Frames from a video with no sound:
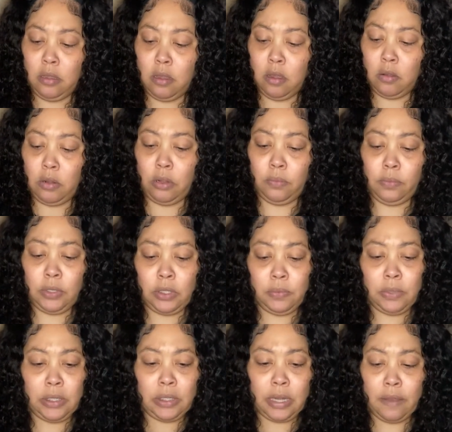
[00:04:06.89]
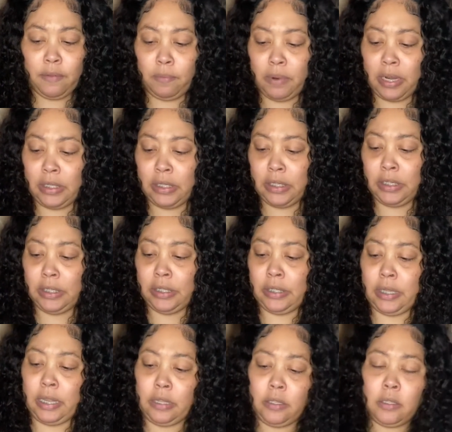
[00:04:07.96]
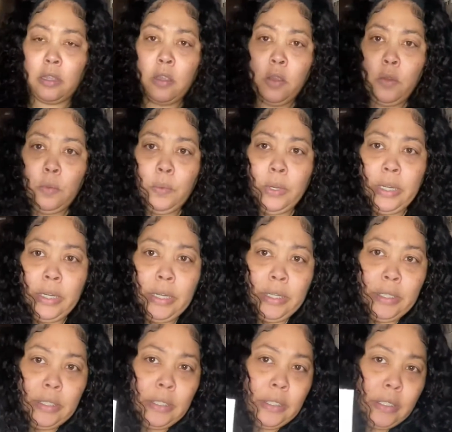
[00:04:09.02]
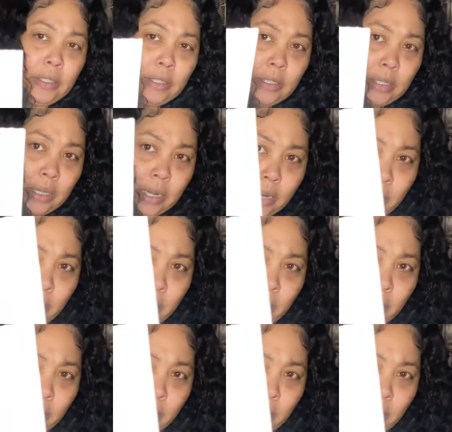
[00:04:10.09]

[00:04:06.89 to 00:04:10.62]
Oh no, this one doesn't have the price. It just says what it is. I don't